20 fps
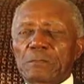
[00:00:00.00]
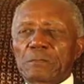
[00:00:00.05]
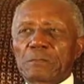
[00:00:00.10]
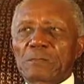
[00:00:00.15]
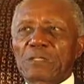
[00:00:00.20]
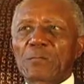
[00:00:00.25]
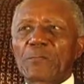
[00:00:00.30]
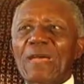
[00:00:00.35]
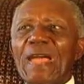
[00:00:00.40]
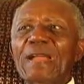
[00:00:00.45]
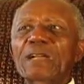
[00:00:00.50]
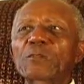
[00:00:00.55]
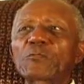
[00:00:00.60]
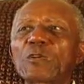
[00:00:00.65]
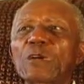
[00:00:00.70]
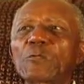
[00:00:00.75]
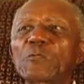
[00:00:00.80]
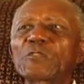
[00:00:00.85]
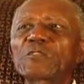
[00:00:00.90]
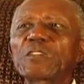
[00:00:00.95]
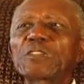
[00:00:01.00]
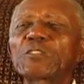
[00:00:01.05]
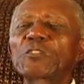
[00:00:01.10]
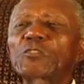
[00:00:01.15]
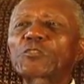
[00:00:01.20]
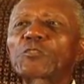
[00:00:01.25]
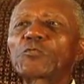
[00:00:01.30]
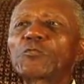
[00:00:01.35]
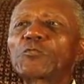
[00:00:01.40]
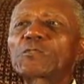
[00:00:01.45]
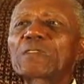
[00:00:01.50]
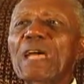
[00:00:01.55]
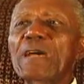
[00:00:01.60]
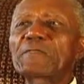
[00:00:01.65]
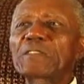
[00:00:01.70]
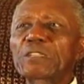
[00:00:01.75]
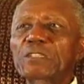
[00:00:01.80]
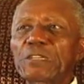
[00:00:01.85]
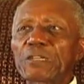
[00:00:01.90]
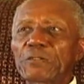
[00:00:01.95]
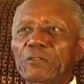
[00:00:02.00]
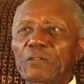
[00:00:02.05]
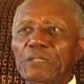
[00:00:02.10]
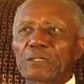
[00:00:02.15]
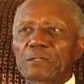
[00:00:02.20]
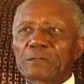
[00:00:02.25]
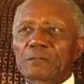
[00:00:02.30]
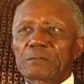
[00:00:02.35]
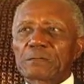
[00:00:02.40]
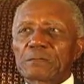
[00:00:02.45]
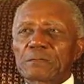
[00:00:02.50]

The banquet was in the school cafeteria.